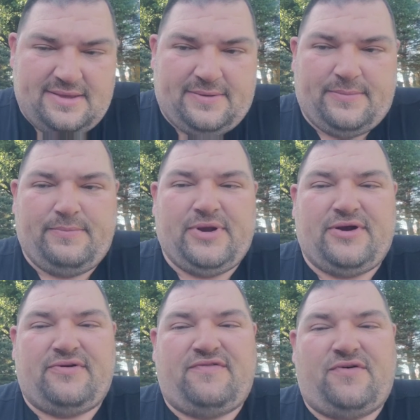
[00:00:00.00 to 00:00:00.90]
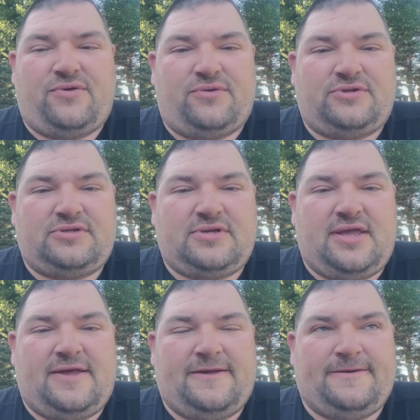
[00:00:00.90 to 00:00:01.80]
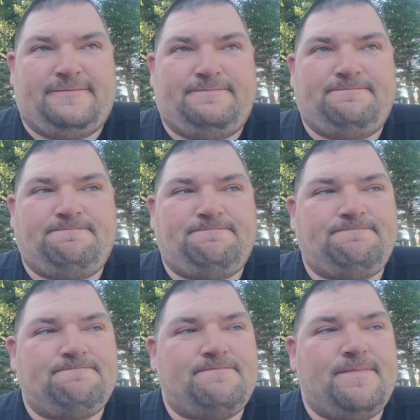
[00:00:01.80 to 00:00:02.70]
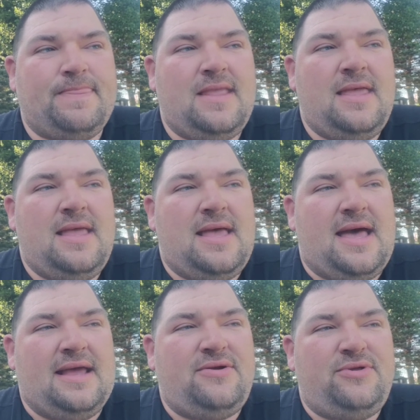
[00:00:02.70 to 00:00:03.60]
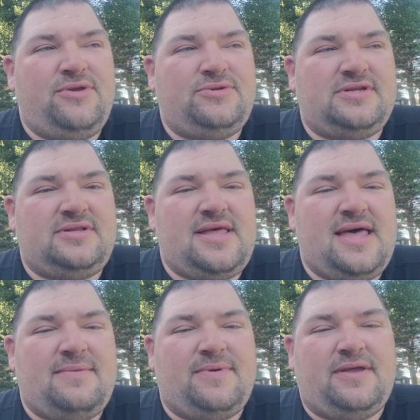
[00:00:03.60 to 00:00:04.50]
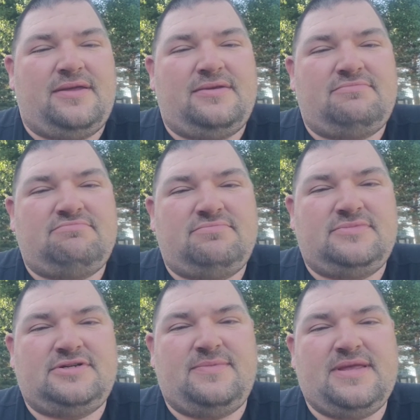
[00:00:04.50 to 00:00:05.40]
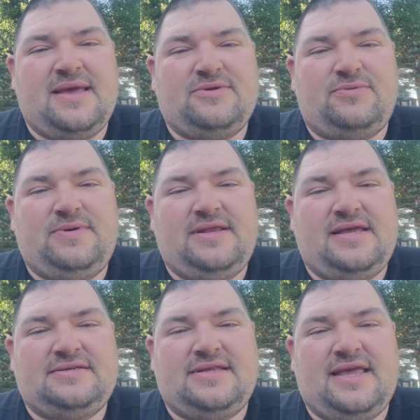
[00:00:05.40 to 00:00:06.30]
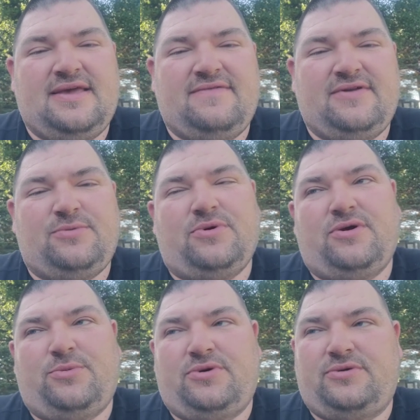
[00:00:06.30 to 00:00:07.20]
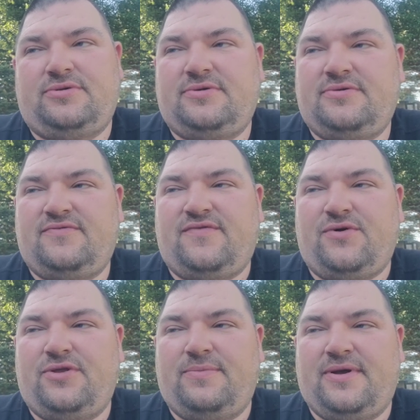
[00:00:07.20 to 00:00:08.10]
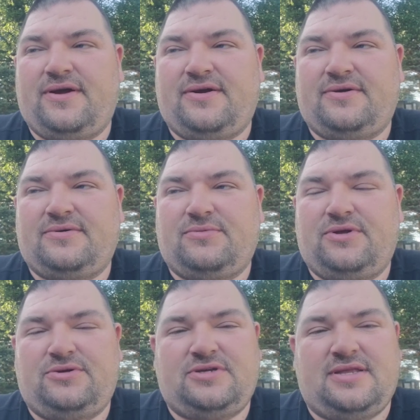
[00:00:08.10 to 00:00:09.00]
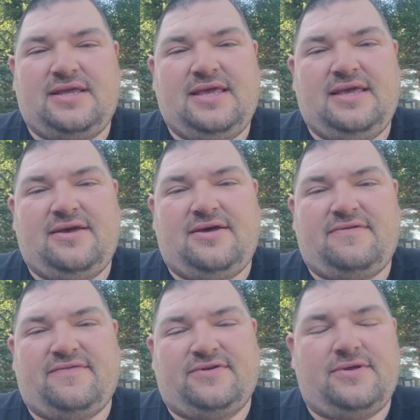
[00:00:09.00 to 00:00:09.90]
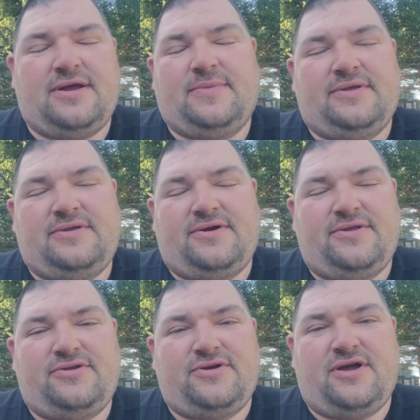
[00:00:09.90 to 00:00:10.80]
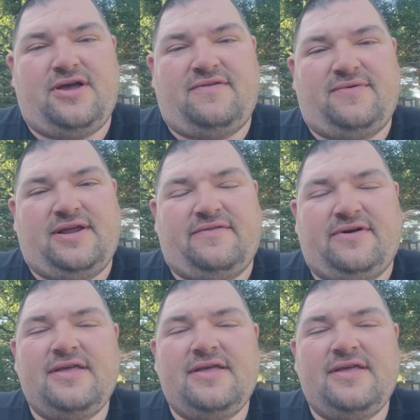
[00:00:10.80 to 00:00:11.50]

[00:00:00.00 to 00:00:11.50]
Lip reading: Mirror folds. I don't use it a lot, but sometimes it would be nice to have it where it will fold the mirror when you shut the key off, or I mean turn the truck off, whatever.